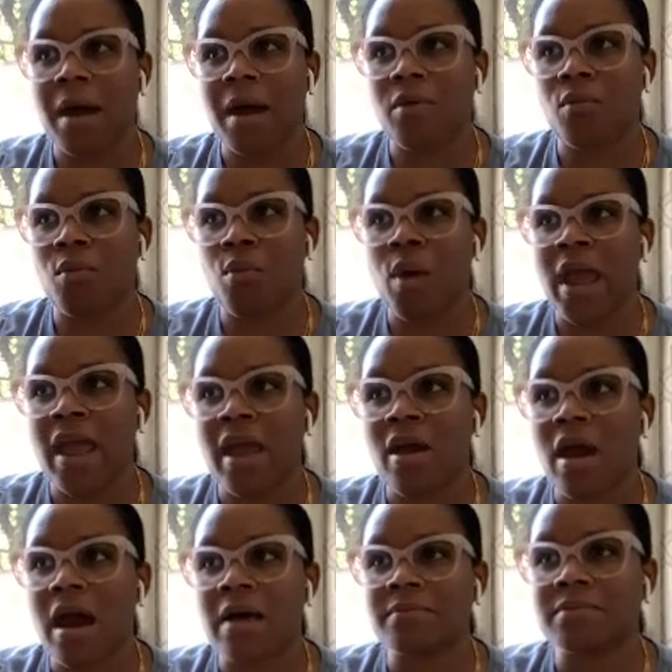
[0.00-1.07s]

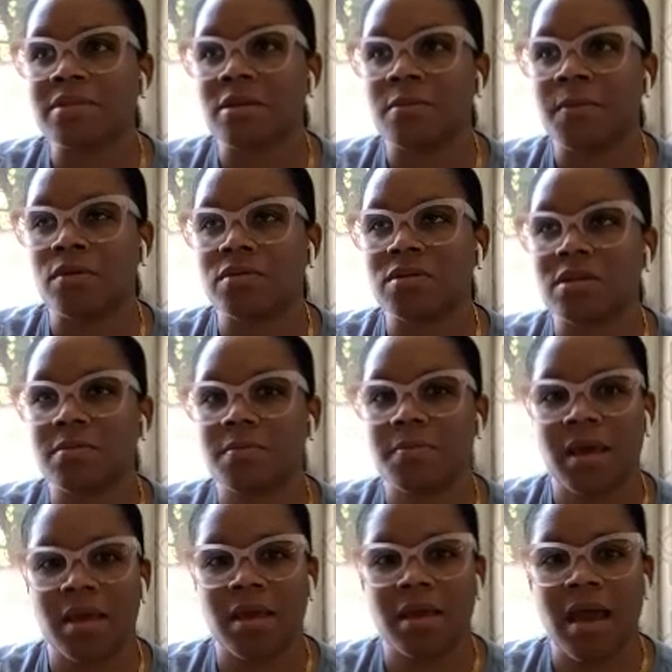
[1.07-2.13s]
where I'm supposed to
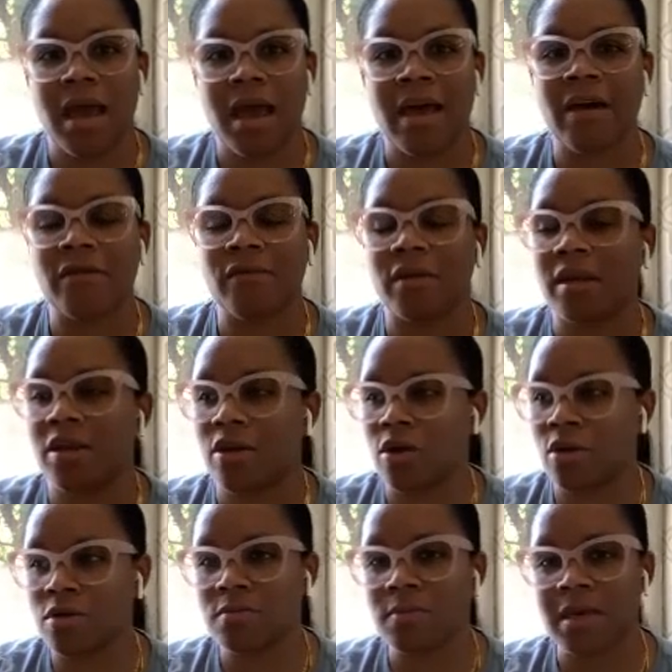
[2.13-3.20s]
be? Have I really
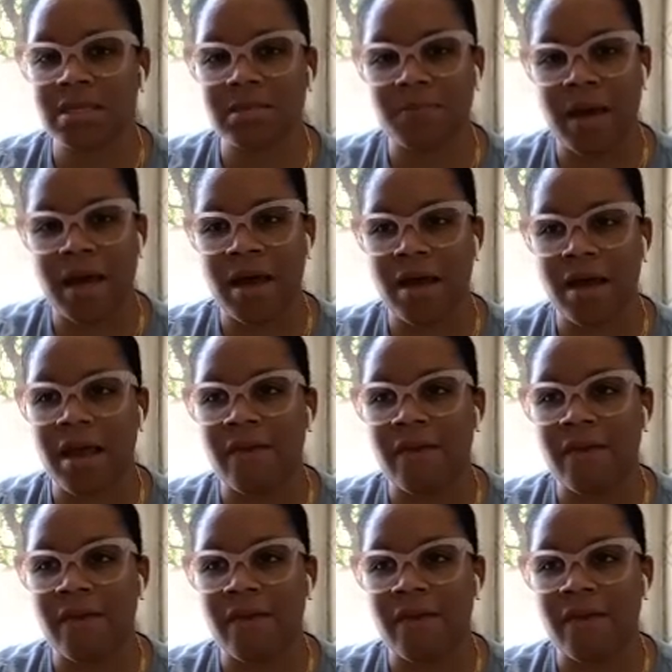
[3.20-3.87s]
earned my spot?